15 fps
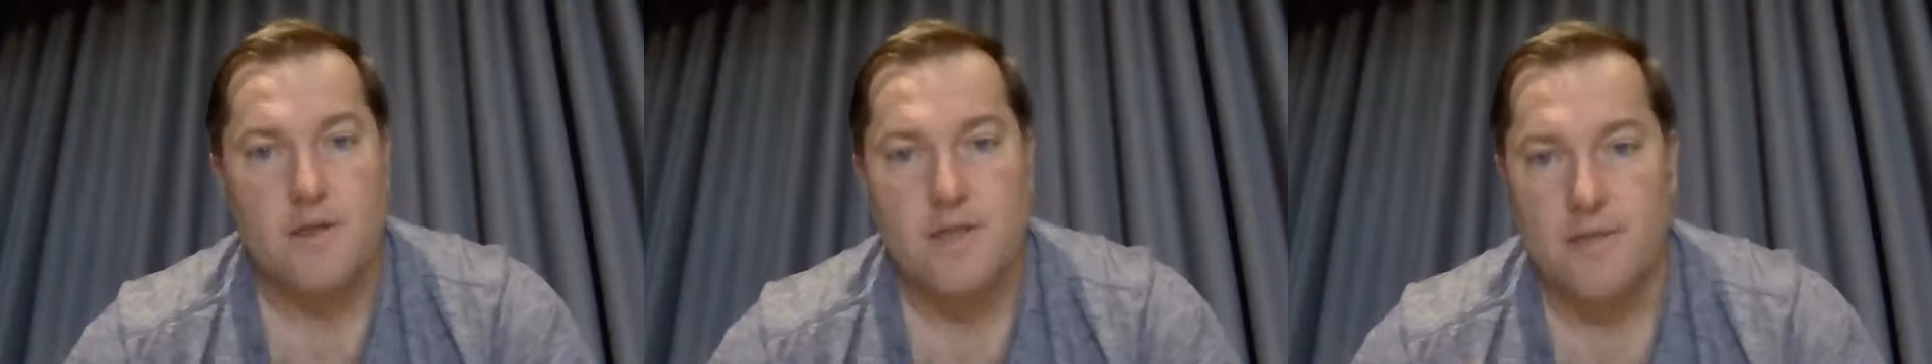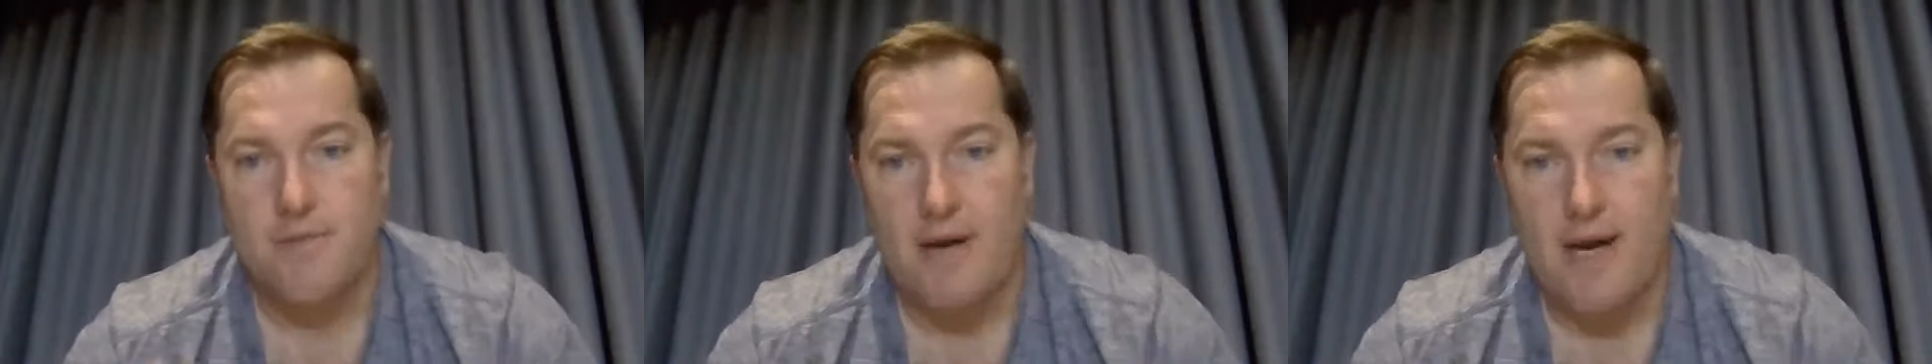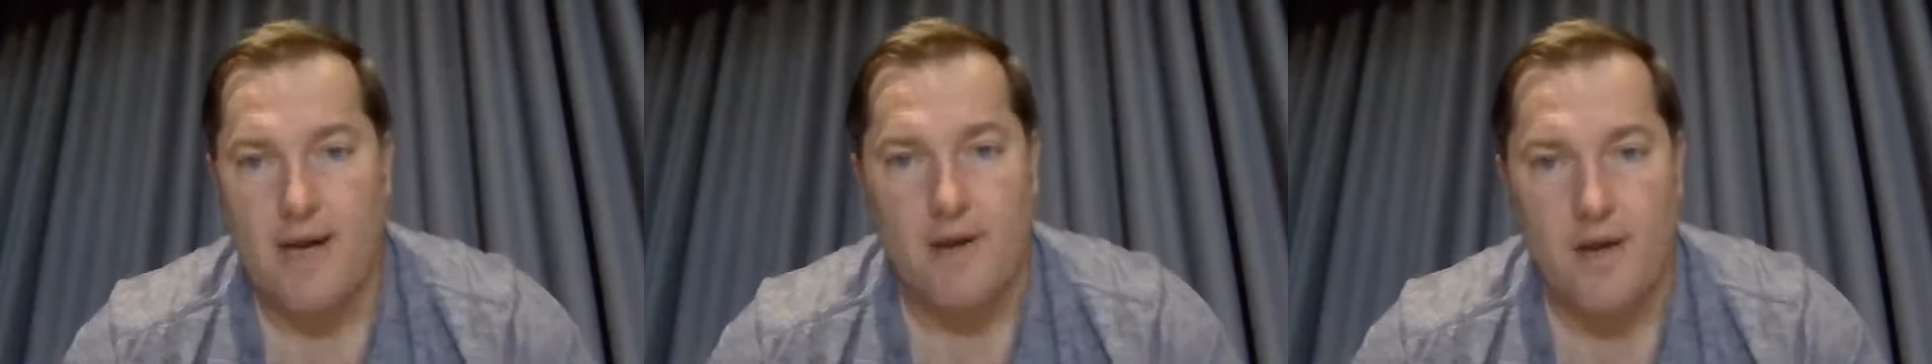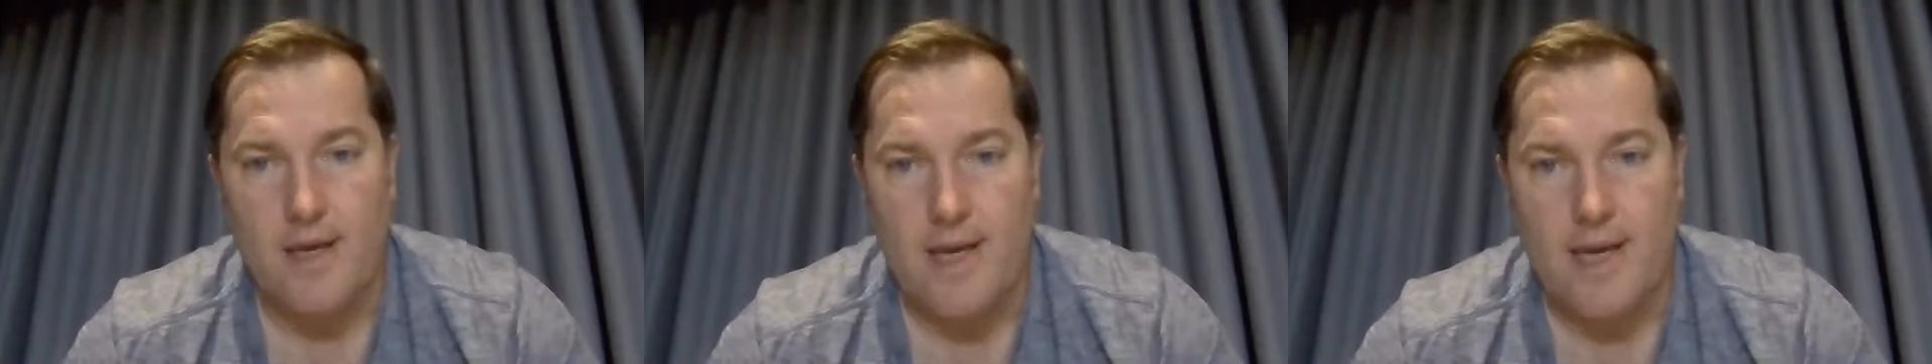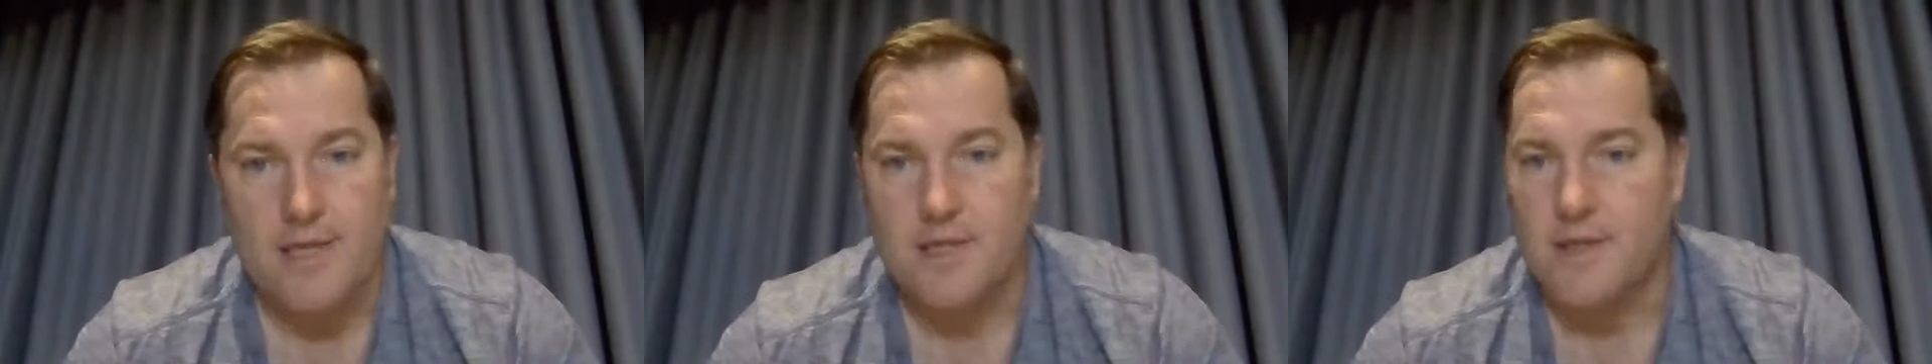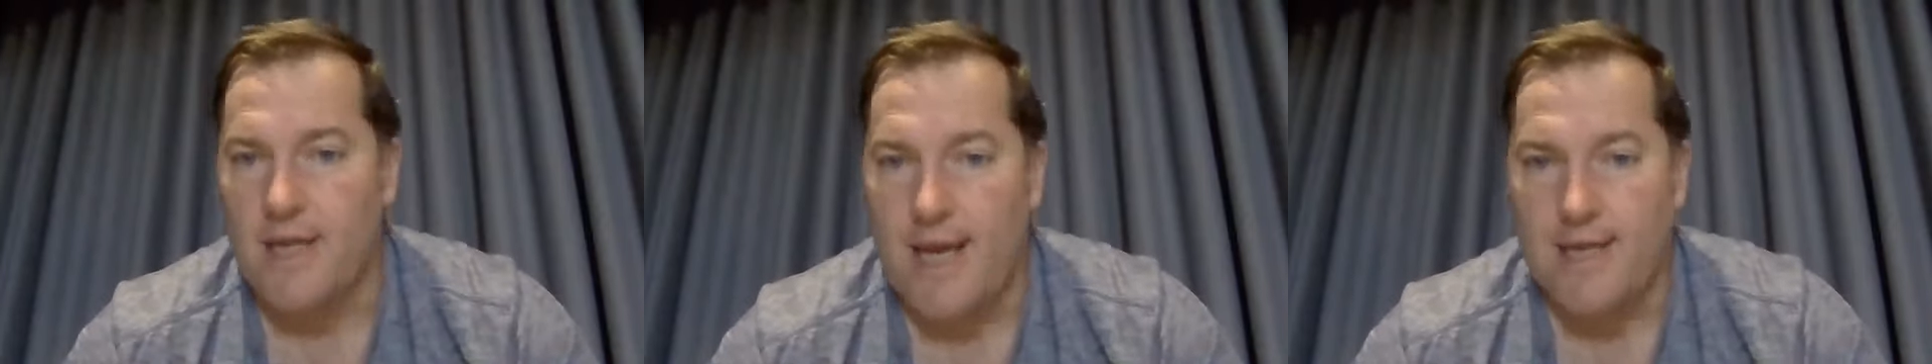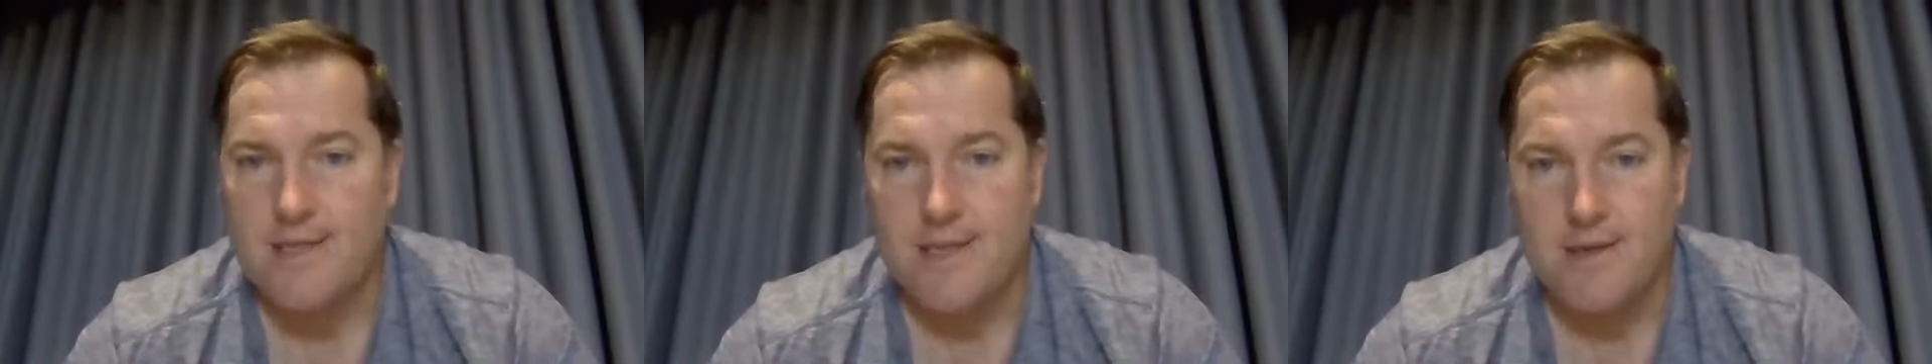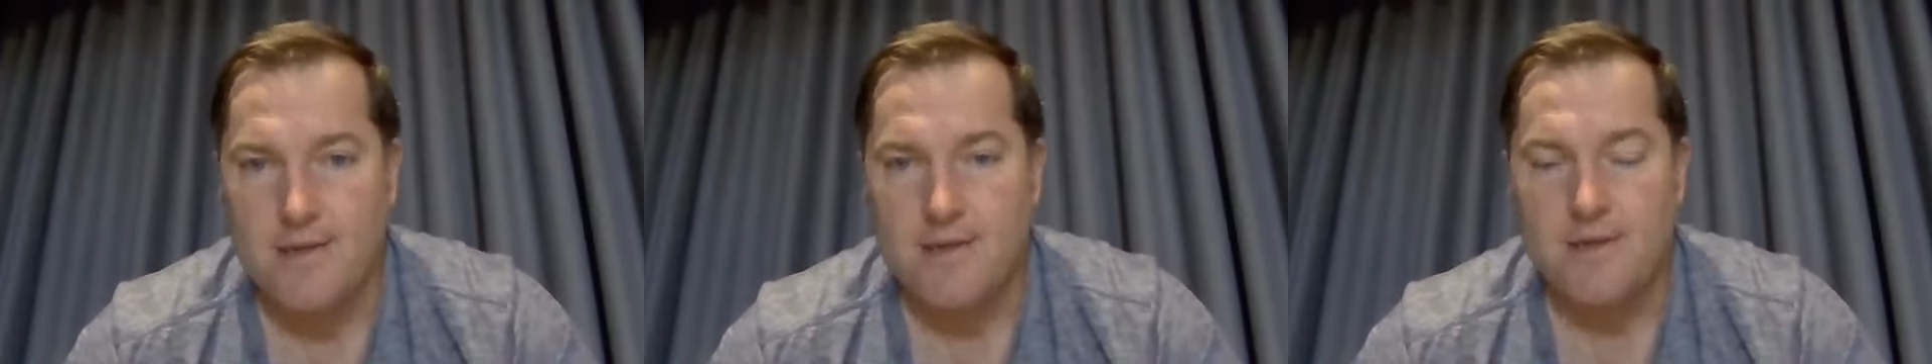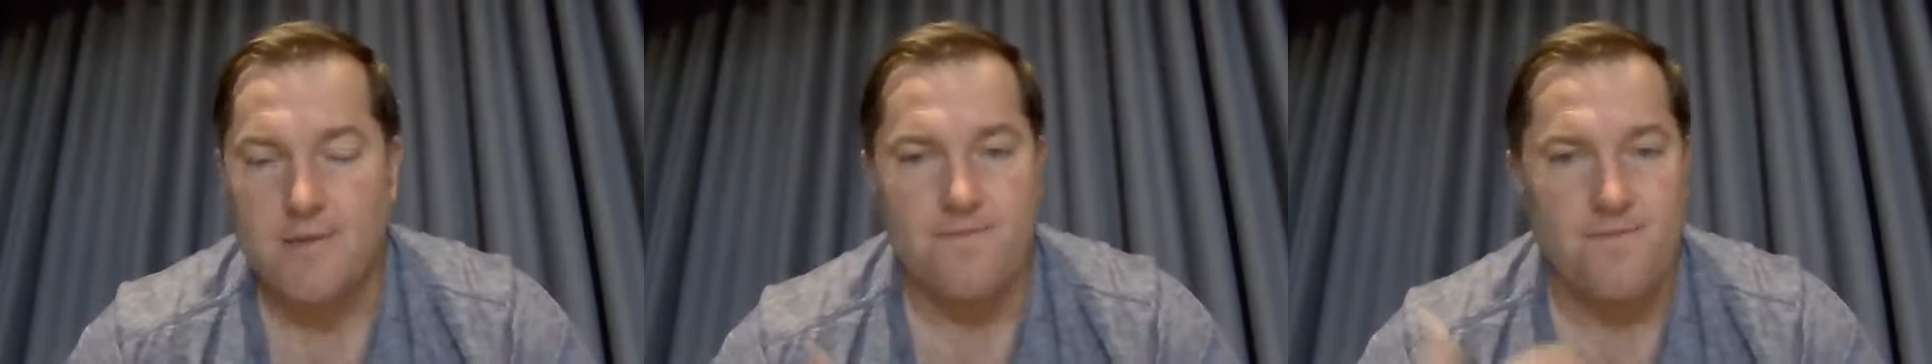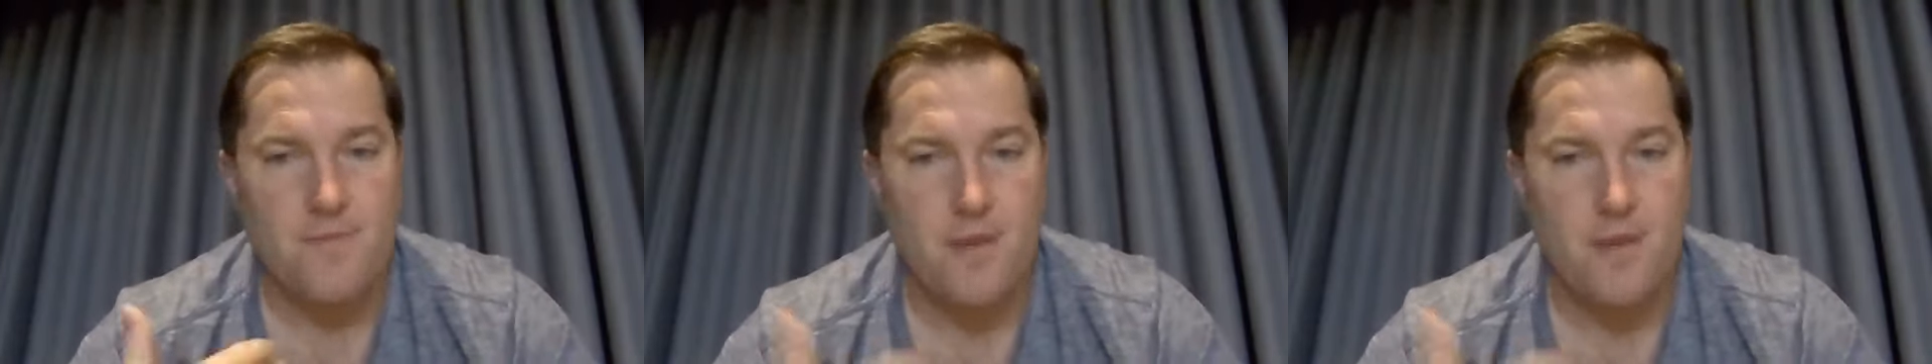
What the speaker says: Sabaya location, excellent.